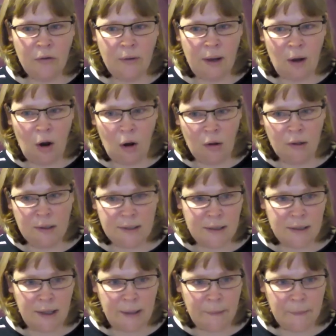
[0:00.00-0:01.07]
it
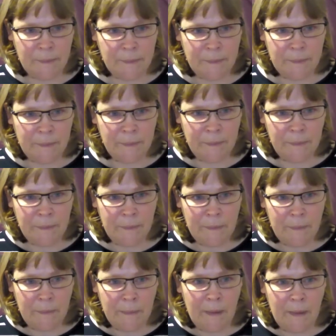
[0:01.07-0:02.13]
honestly. Mm.
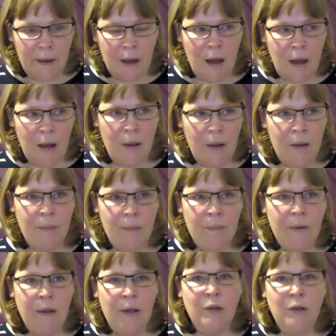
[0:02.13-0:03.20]
Um,
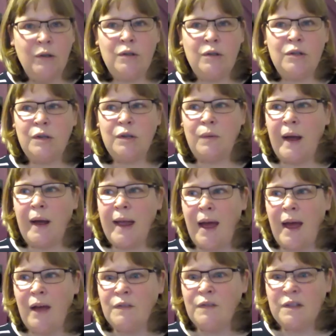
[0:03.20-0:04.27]
do I
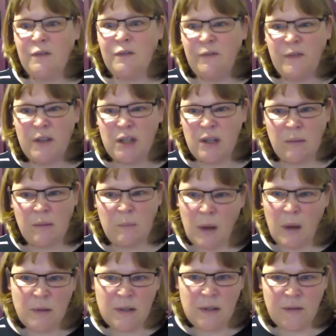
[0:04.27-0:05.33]
have sufficient
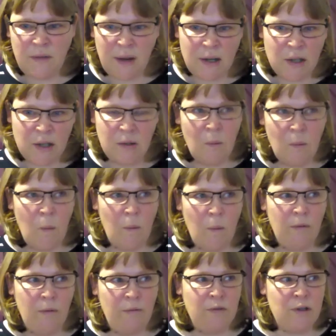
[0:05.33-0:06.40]
motivation
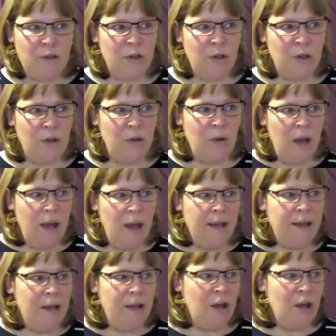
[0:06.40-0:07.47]
to
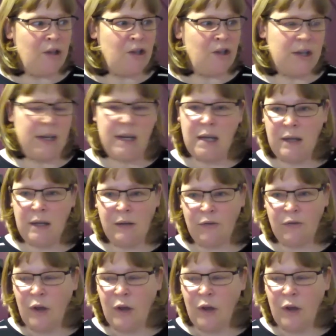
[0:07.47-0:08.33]
achieve